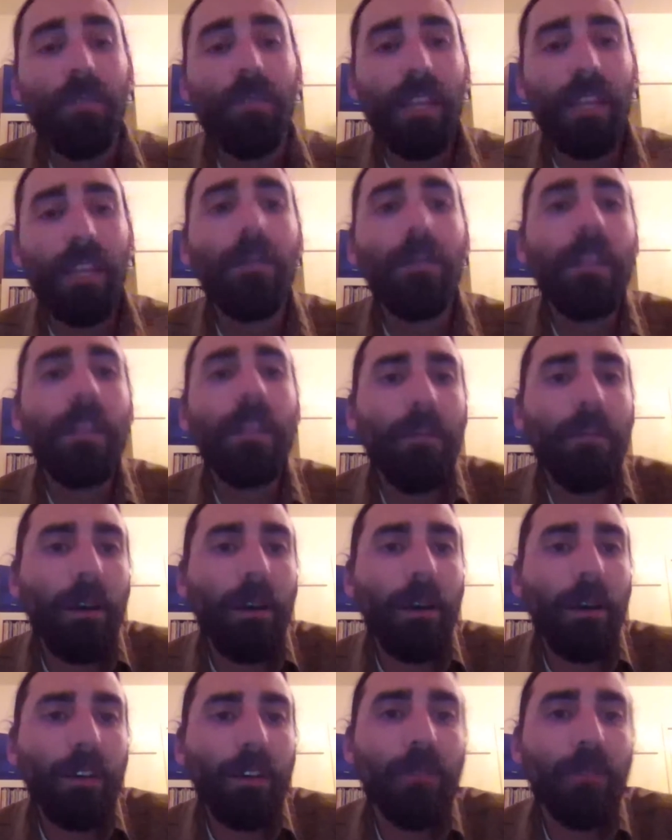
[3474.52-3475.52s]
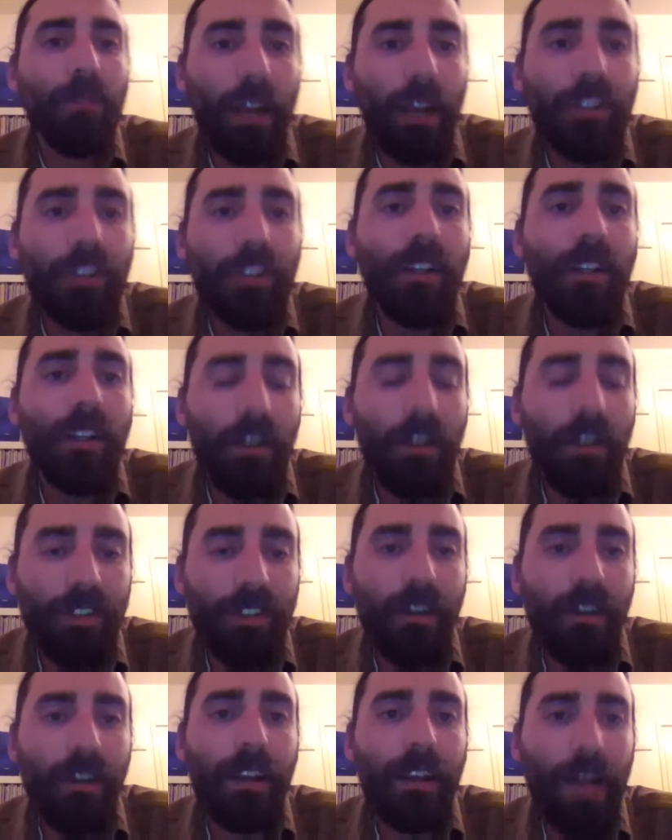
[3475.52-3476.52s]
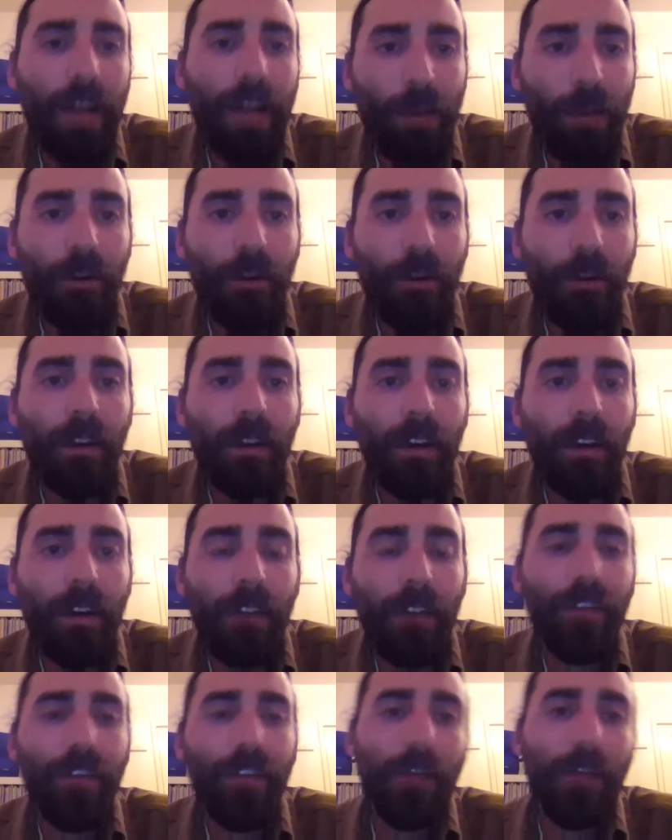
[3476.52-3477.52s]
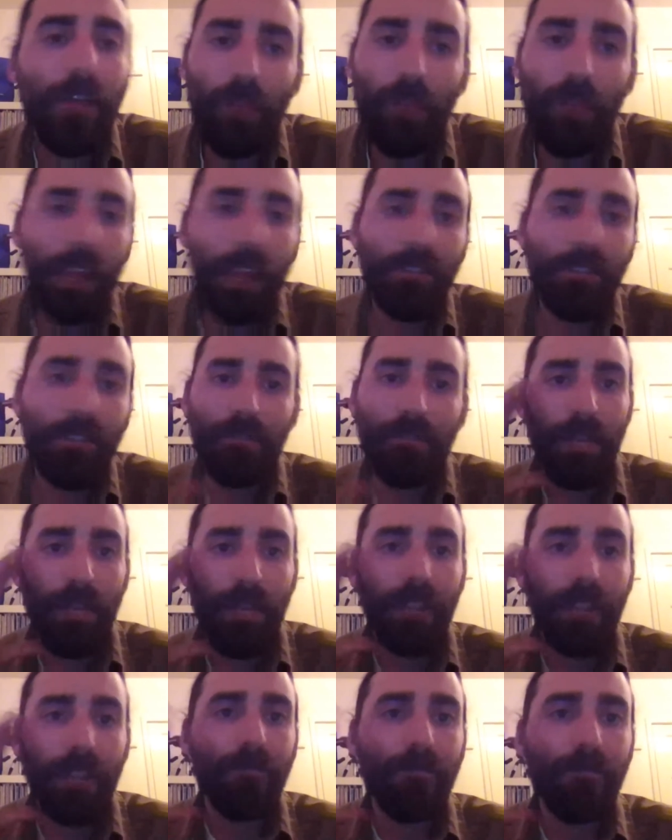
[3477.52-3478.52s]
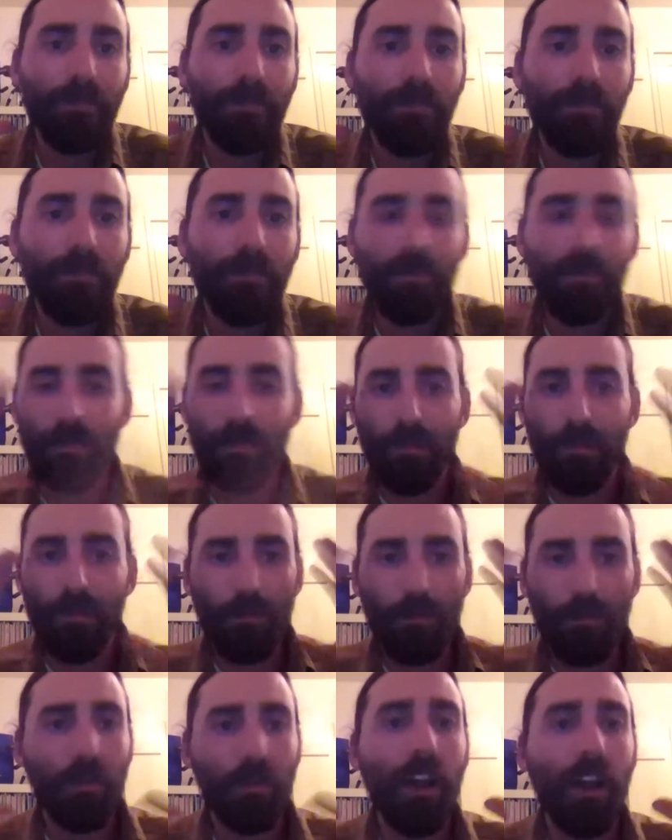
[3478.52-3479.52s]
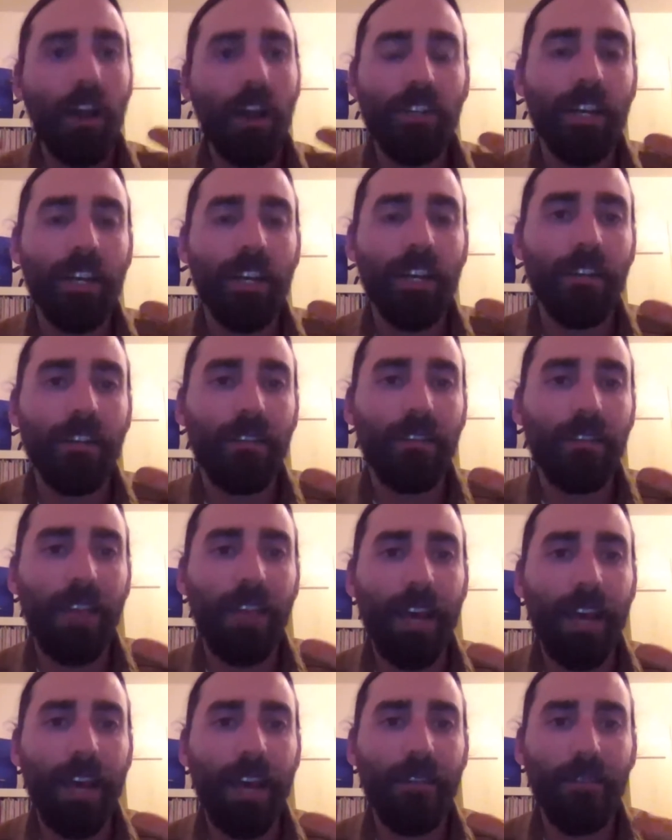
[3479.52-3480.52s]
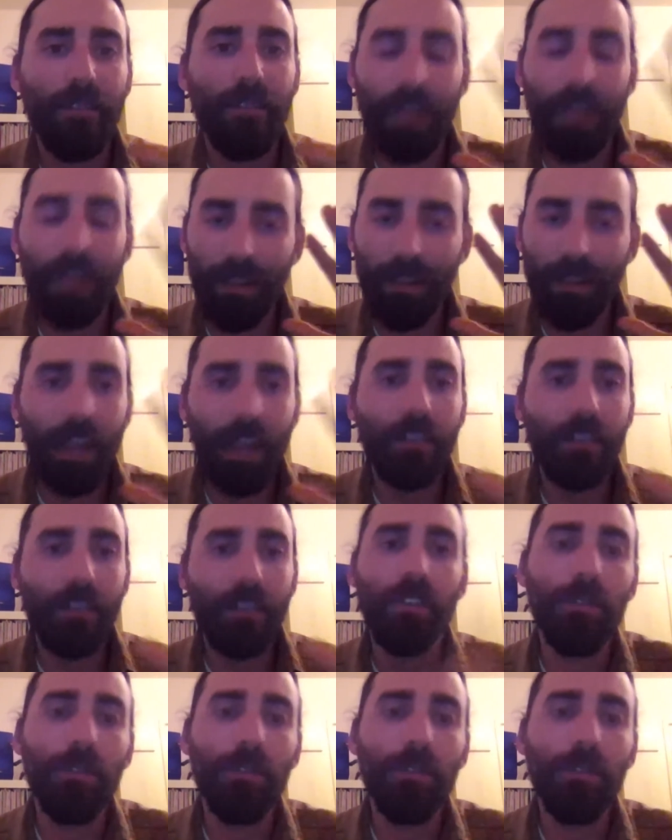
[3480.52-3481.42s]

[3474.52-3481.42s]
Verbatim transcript: send me an email because we actually are starting a network of, and we have this big project that it, I think you